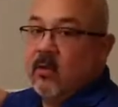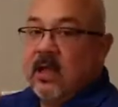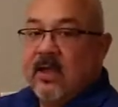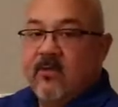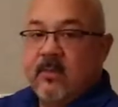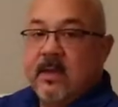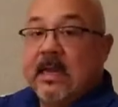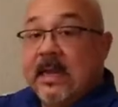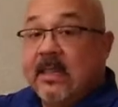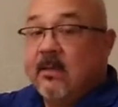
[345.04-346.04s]
heavy, but
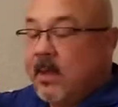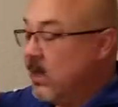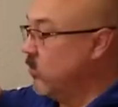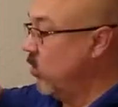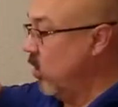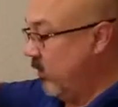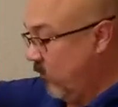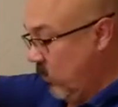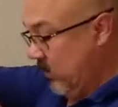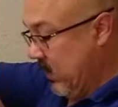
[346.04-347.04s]
it is about 30,
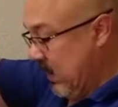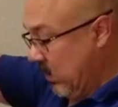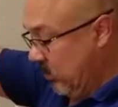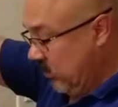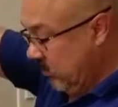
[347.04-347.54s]
40 pounds.